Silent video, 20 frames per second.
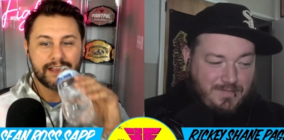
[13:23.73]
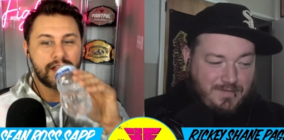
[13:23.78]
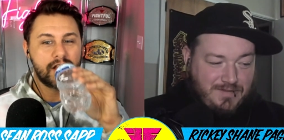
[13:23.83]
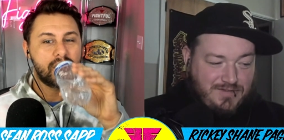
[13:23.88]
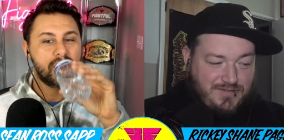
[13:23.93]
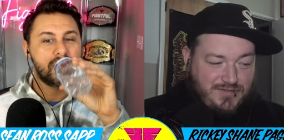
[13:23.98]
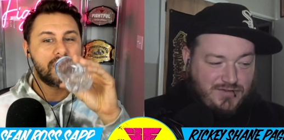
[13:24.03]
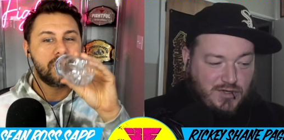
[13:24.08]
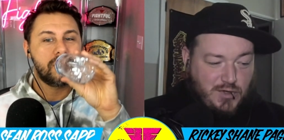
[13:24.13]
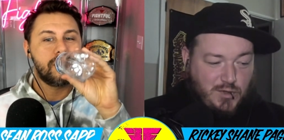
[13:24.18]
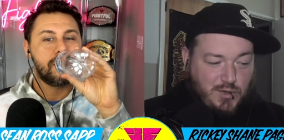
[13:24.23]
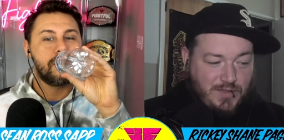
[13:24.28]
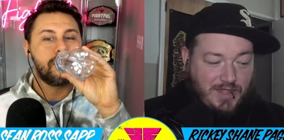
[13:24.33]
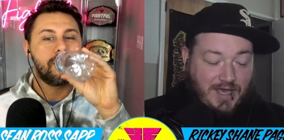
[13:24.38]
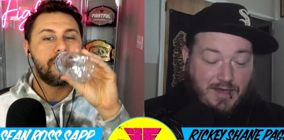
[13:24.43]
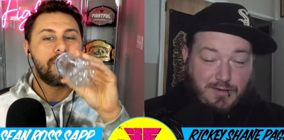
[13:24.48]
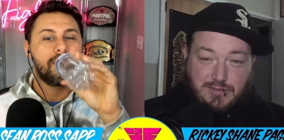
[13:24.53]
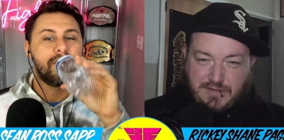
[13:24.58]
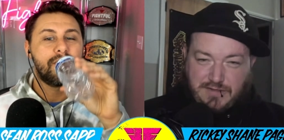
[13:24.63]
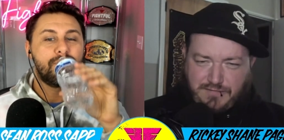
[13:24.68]
Speaker 1: so that
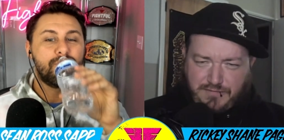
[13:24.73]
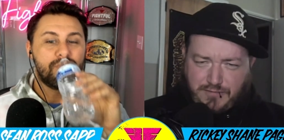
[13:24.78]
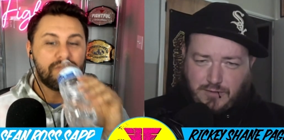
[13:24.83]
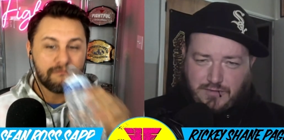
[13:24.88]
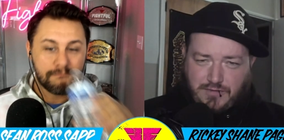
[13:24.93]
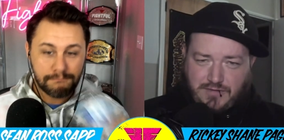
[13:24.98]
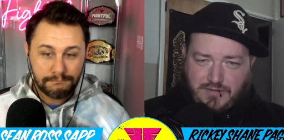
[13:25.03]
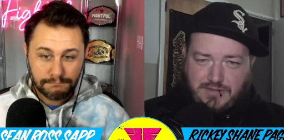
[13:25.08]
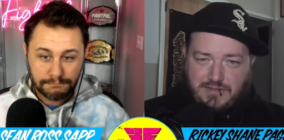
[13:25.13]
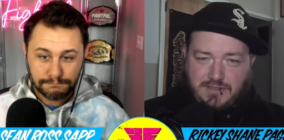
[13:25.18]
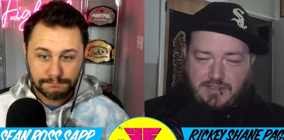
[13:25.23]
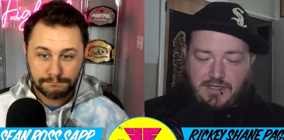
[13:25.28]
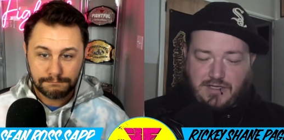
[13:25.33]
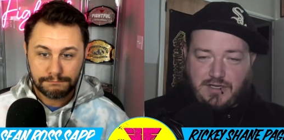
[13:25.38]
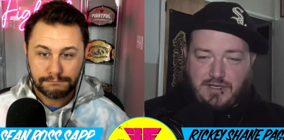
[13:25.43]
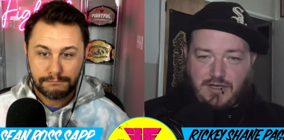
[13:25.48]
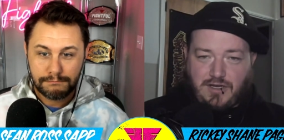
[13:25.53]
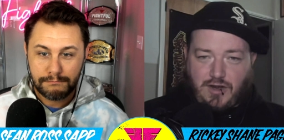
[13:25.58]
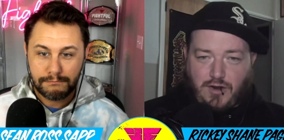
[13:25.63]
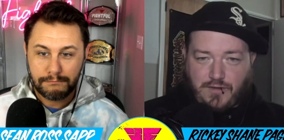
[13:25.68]
was the first
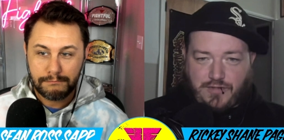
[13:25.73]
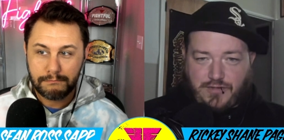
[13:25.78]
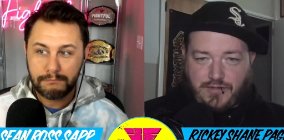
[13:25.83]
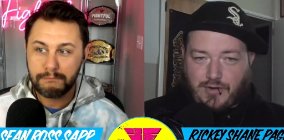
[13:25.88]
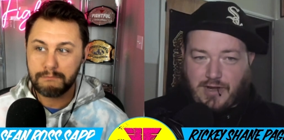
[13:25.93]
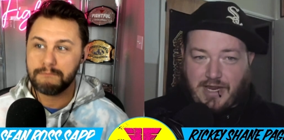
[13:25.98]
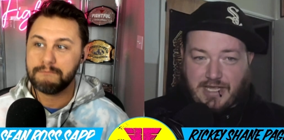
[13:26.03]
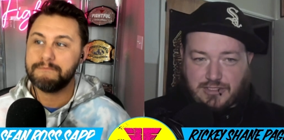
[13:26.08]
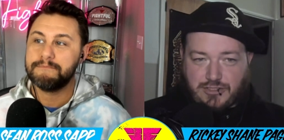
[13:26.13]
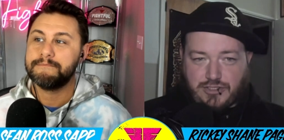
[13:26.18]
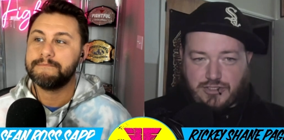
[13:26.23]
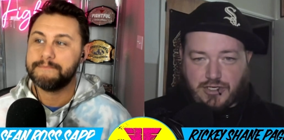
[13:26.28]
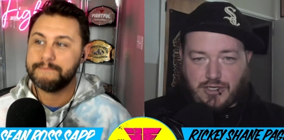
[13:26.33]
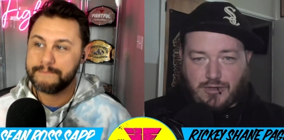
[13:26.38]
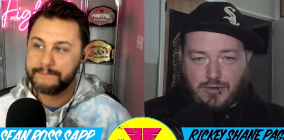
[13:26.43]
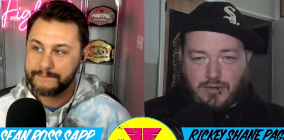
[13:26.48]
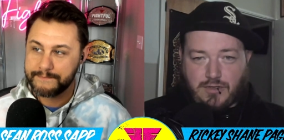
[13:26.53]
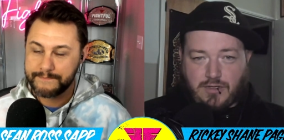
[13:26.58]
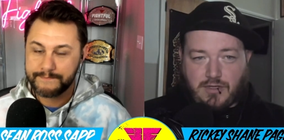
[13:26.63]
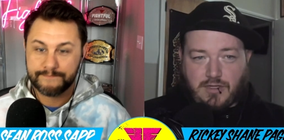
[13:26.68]
uh, Arthur Ashe
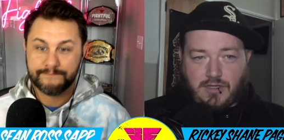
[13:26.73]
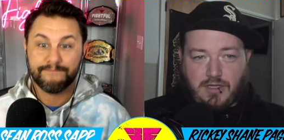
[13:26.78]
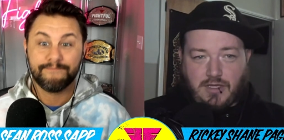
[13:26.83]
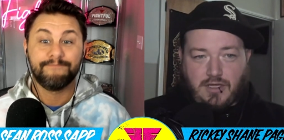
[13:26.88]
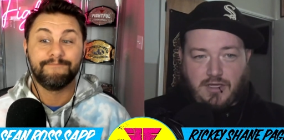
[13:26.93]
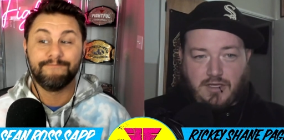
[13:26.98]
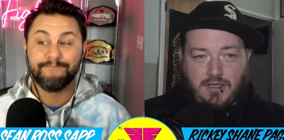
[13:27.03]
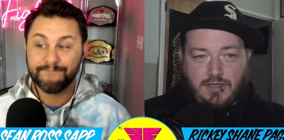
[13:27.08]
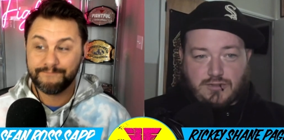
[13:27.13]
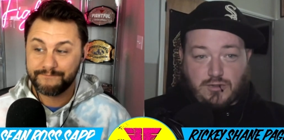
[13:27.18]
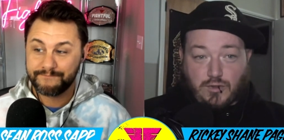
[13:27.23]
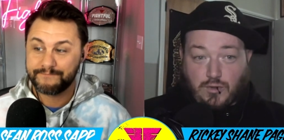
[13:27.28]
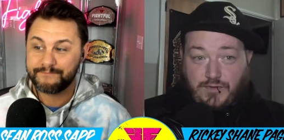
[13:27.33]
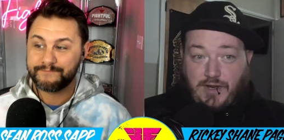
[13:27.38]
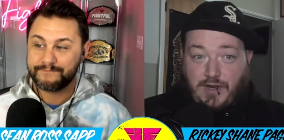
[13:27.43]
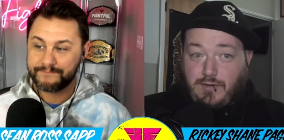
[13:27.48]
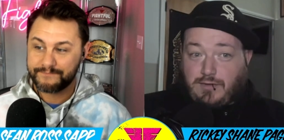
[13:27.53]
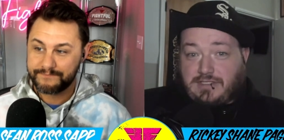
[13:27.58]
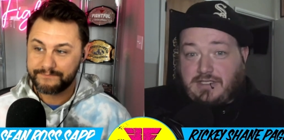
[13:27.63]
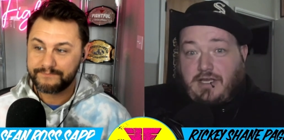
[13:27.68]
show. Mm-hmm. So there
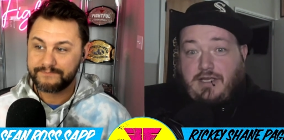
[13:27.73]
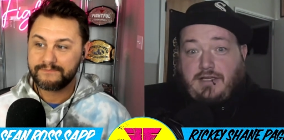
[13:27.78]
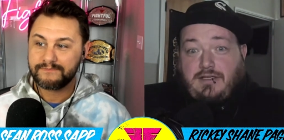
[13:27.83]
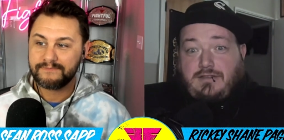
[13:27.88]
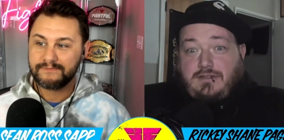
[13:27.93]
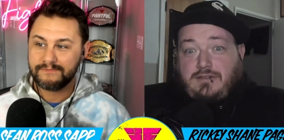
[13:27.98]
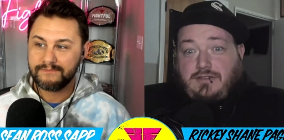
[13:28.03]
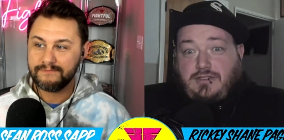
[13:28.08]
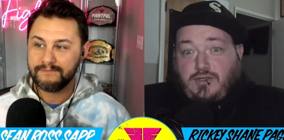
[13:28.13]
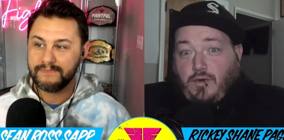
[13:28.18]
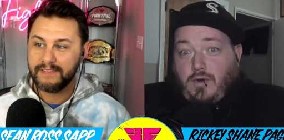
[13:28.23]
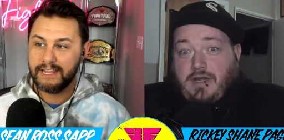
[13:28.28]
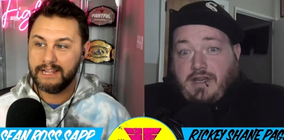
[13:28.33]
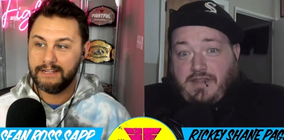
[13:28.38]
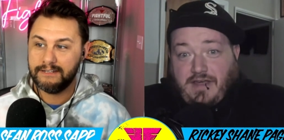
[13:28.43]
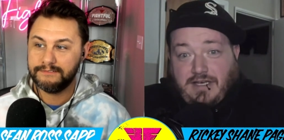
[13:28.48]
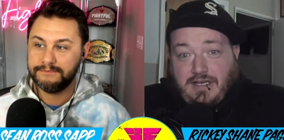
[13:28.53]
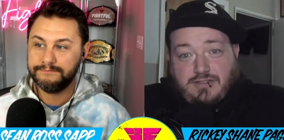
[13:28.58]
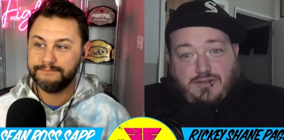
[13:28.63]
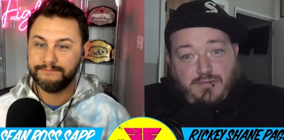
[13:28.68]
was like twenty
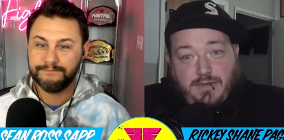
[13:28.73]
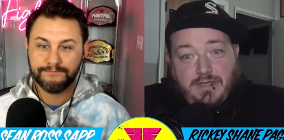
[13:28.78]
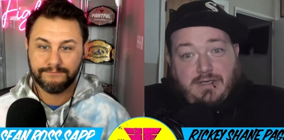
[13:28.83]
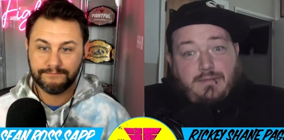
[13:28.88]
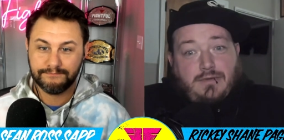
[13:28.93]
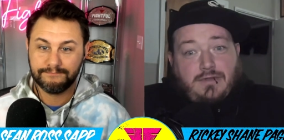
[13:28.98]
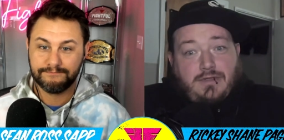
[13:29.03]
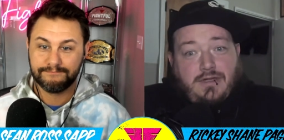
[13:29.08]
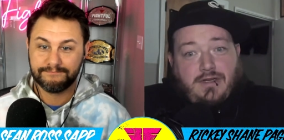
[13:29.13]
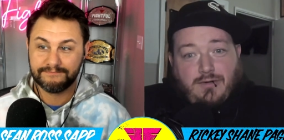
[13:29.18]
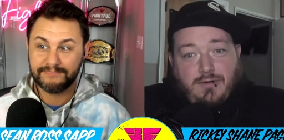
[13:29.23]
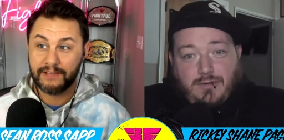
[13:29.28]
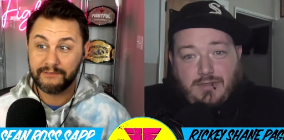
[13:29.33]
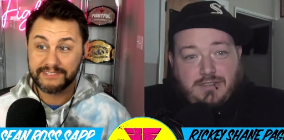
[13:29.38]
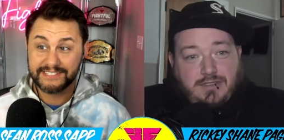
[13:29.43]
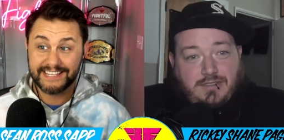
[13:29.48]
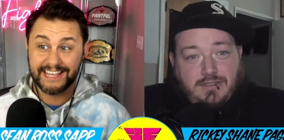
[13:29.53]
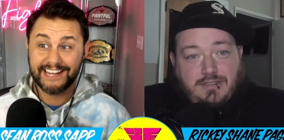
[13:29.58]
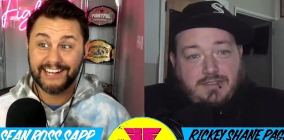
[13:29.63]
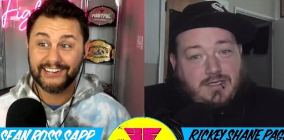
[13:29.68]
thousand people there. I was
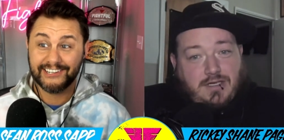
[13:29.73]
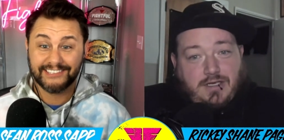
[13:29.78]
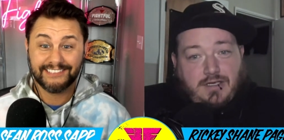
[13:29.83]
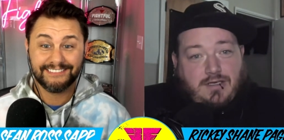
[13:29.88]
there.